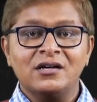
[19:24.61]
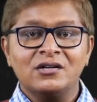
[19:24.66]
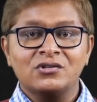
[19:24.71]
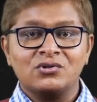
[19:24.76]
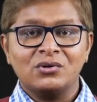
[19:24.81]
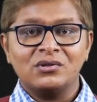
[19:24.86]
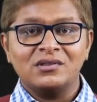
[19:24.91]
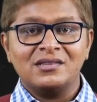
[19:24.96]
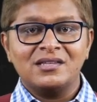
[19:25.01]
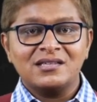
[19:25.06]

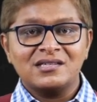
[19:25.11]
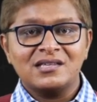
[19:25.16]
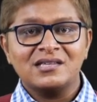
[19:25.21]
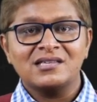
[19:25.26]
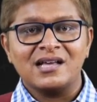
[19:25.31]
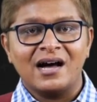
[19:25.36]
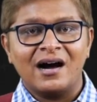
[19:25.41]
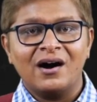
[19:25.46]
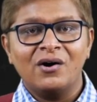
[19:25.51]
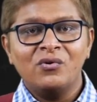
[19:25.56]
So this
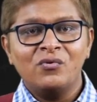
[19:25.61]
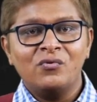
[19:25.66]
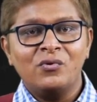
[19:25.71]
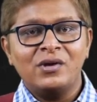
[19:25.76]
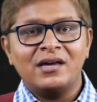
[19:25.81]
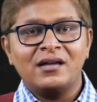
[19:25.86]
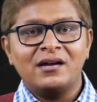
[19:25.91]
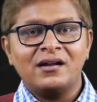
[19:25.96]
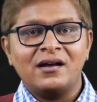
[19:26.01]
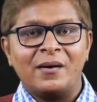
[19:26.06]
is how
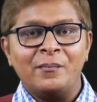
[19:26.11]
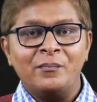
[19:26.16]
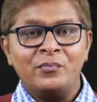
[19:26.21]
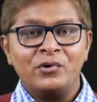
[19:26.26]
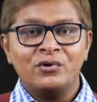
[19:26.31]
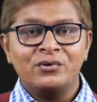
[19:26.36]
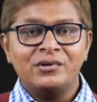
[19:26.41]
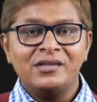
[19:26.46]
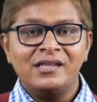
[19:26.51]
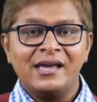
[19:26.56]
we can
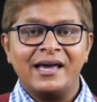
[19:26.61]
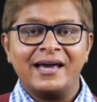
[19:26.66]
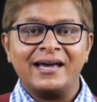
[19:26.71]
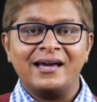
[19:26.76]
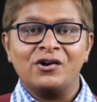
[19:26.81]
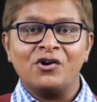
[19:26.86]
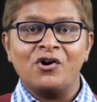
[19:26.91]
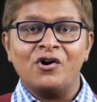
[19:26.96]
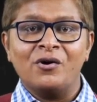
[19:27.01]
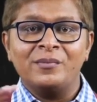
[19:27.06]
compute the
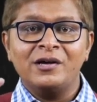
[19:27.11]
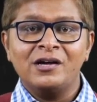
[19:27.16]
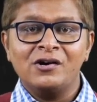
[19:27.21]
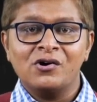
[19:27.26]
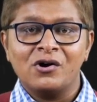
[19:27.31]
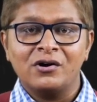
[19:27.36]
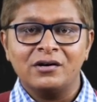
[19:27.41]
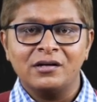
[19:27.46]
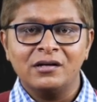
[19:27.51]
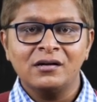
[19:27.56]

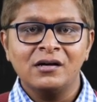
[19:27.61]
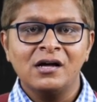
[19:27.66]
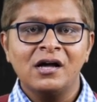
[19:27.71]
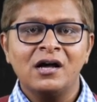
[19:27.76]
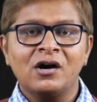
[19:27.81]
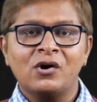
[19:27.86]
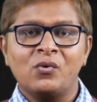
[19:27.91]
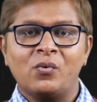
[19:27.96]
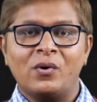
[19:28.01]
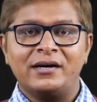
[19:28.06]
economic order
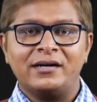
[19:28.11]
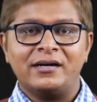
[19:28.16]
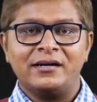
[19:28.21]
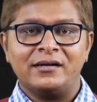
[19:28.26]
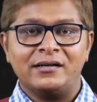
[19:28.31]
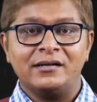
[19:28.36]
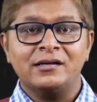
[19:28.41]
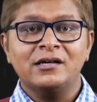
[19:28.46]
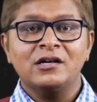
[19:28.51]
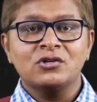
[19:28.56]

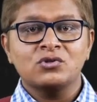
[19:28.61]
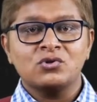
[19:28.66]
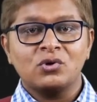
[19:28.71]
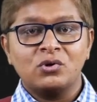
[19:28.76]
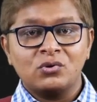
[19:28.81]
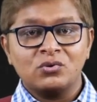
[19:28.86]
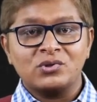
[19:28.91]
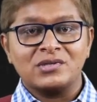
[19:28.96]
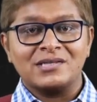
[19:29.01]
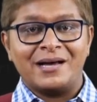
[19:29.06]
quantity.
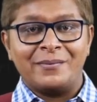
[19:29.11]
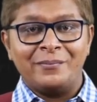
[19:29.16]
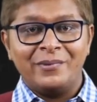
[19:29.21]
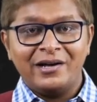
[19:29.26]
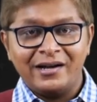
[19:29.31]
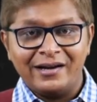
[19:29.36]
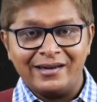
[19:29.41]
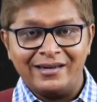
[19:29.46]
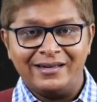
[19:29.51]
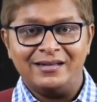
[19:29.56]
So to
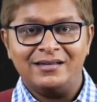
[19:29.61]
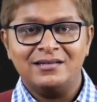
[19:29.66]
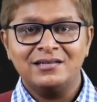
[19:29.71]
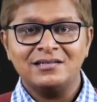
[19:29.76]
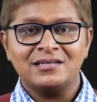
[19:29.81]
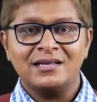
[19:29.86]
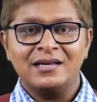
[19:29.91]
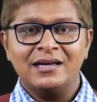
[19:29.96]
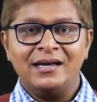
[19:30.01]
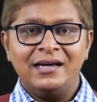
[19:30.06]

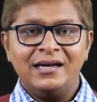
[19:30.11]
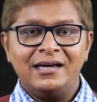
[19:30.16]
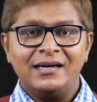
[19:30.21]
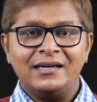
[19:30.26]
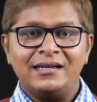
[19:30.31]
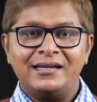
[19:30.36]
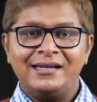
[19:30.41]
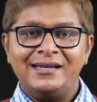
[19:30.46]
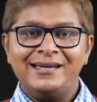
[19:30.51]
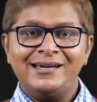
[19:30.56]
summarize,
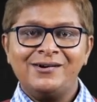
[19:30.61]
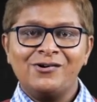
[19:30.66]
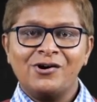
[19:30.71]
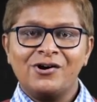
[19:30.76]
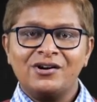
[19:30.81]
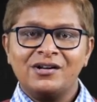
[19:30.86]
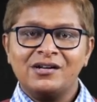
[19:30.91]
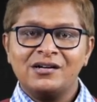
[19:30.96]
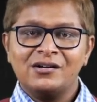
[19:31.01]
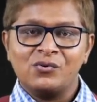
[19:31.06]

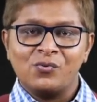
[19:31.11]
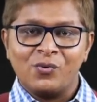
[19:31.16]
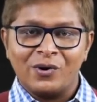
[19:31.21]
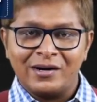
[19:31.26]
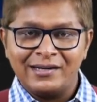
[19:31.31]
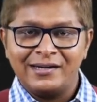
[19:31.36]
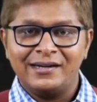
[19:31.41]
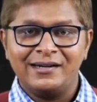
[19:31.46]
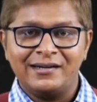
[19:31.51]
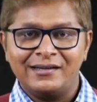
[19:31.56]
reorder
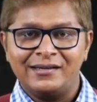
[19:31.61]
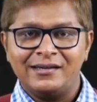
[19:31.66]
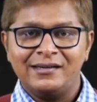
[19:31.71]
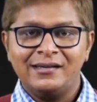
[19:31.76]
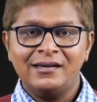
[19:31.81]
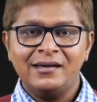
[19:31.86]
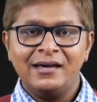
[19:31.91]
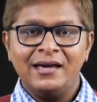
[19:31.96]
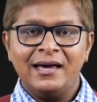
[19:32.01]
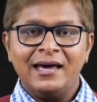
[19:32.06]

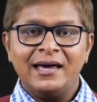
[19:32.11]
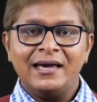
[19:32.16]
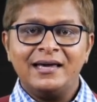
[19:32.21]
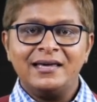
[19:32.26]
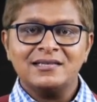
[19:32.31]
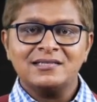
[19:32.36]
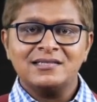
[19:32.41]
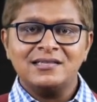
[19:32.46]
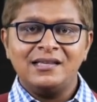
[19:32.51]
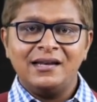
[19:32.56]
quantity
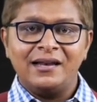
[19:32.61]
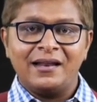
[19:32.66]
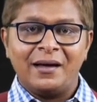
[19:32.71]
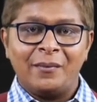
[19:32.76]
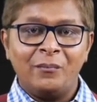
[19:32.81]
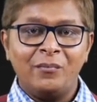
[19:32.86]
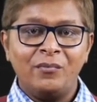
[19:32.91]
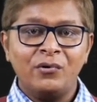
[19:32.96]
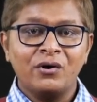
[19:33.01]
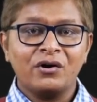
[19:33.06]
is the
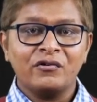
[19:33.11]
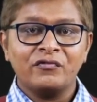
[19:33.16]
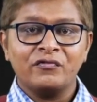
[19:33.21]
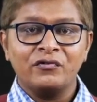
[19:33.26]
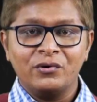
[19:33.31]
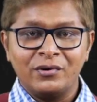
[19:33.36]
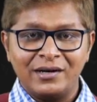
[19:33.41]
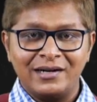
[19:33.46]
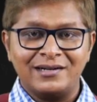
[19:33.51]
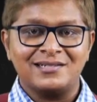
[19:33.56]
number
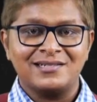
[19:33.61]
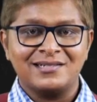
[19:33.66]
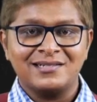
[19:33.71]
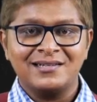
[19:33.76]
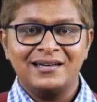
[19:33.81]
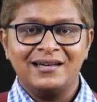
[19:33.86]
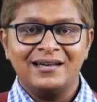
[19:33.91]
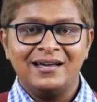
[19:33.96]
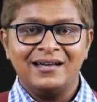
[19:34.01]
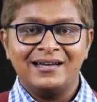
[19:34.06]
of
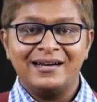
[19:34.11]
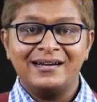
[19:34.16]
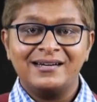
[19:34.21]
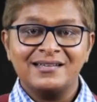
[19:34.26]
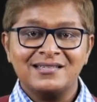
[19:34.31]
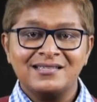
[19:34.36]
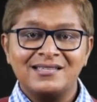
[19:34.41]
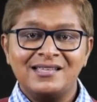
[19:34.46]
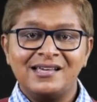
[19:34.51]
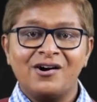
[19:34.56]
units,
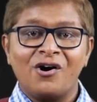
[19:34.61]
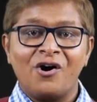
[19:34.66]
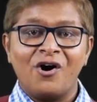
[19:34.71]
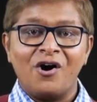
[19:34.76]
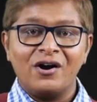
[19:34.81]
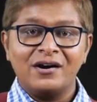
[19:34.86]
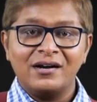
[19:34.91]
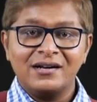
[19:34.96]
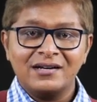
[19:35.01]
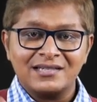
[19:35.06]
it is the
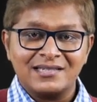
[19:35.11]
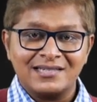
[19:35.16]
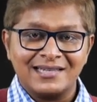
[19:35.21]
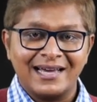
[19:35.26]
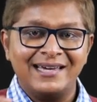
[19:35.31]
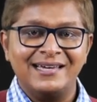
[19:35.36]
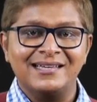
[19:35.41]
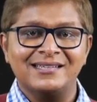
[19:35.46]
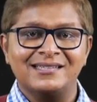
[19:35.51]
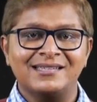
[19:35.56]
order
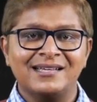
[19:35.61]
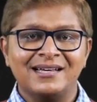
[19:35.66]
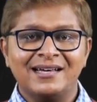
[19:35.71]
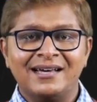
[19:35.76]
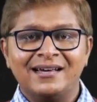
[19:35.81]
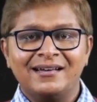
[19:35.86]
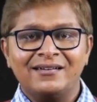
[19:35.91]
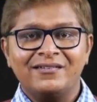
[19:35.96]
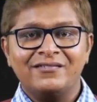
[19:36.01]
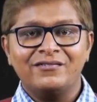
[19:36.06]
size
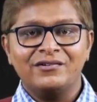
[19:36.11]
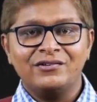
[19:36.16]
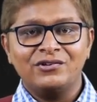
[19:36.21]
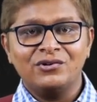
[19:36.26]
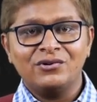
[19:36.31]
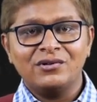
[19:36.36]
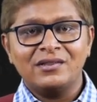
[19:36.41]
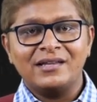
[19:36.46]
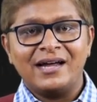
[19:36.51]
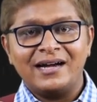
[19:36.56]

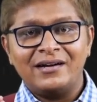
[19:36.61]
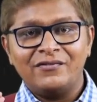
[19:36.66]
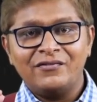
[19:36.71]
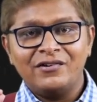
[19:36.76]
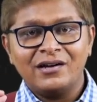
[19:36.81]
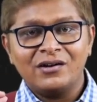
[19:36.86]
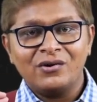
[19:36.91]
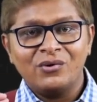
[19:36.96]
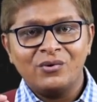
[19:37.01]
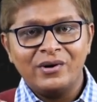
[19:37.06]
that
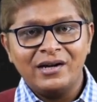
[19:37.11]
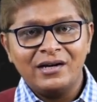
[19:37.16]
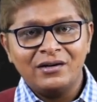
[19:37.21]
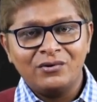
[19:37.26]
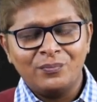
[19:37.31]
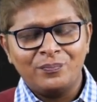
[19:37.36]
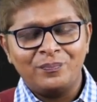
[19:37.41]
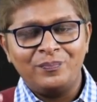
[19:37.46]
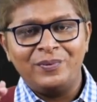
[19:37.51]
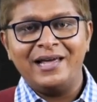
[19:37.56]
we are
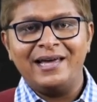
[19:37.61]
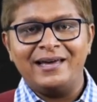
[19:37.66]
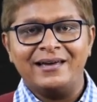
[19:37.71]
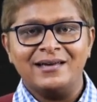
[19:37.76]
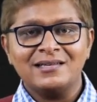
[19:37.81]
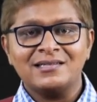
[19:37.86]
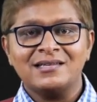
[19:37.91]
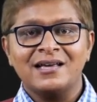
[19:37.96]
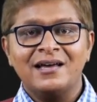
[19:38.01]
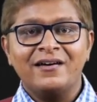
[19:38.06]
going to
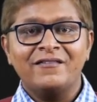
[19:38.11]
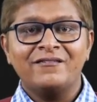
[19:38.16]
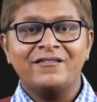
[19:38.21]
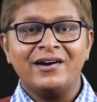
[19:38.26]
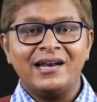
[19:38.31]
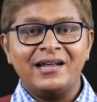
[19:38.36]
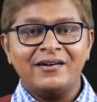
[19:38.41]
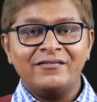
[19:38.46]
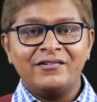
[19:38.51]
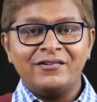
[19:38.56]
place
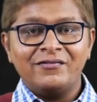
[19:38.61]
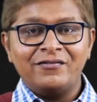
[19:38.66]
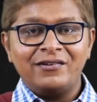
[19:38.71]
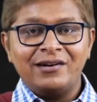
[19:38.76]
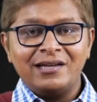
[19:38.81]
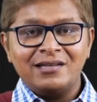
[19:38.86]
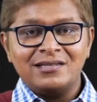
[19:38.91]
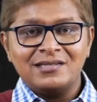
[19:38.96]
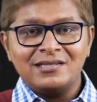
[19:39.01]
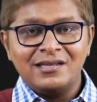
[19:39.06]
whenever we
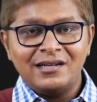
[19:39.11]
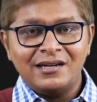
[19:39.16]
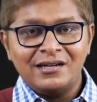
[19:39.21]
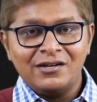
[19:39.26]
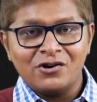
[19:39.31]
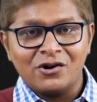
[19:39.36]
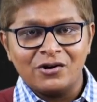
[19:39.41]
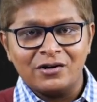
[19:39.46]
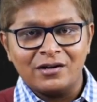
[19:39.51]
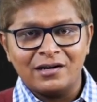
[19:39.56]
reach the
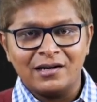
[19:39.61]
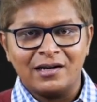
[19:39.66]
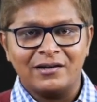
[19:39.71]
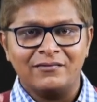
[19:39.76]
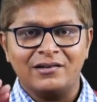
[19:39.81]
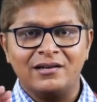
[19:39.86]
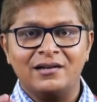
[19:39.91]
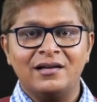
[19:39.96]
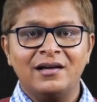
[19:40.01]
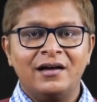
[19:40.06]
reorder
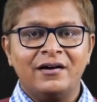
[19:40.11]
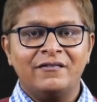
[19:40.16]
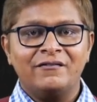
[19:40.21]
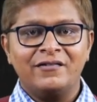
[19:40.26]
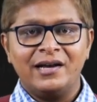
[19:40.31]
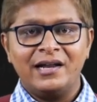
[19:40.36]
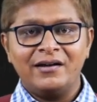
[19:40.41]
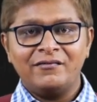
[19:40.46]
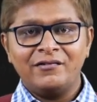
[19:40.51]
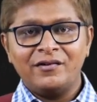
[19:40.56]
level.
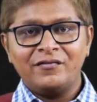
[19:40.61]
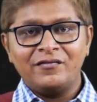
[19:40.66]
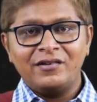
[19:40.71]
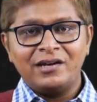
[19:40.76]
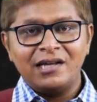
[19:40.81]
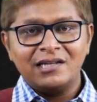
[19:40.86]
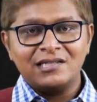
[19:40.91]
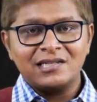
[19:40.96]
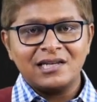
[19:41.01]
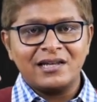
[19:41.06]
Whenever
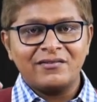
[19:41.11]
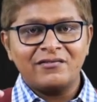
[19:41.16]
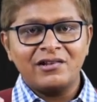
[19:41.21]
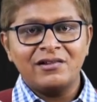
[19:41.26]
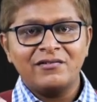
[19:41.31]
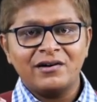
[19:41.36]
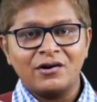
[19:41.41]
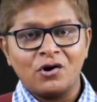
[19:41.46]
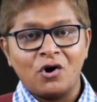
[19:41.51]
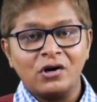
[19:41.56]
we reach a
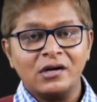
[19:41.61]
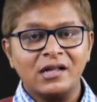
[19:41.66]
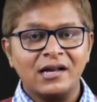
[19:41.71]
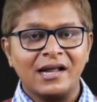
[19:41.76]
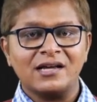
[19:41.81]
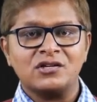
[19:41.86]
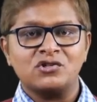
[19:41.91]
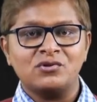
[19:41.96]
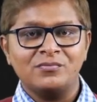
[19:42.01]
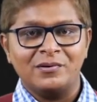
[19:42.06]
level where order
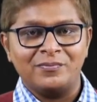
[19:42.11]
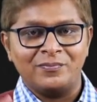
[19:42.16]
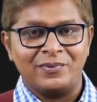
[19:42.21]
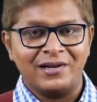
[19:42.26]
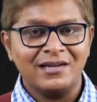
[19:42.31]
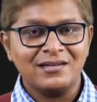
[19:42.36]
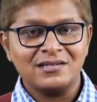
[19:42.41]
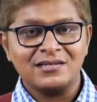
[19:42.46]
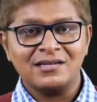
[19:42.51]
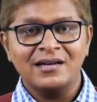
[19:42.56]
has to be
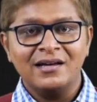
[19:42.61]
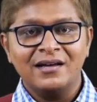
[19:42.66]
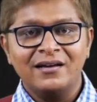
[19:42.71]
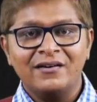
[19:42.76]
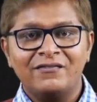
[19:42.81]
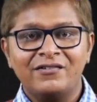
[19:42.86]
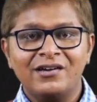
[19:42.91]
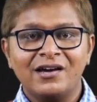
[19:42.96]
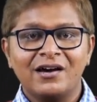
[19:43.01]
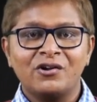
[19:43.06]
placed,
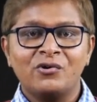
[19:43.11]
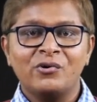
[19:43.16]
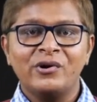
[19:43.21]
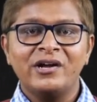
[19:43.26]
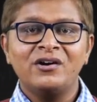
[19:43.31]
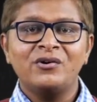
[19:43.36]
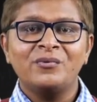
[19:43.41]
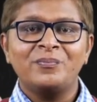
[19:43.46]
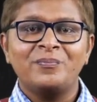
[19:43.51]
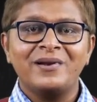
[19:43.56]
we are
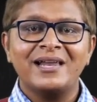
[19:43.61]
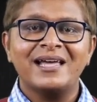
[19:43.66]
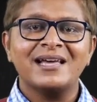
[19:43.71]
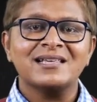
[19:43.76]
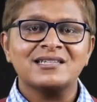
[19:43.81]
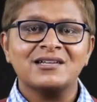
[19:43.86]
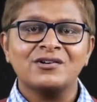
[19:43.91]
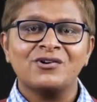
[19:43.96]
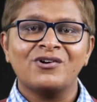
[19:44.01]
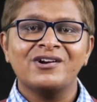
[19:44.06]
going to
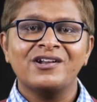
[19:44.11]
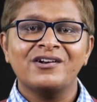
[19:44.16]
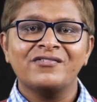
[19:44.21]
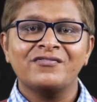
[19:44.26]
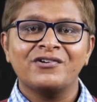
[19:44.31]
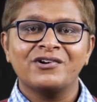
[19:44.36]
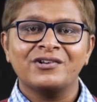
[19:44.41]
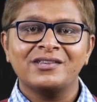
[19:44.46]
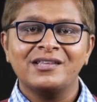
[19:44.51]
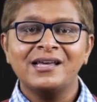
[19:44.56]
place an order
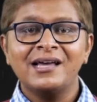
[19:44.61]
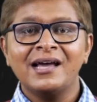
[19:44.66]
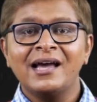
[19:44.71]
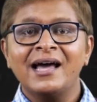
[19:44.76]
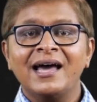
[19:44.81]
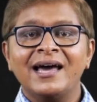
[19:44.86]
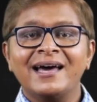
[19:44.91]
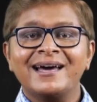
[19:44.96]
for the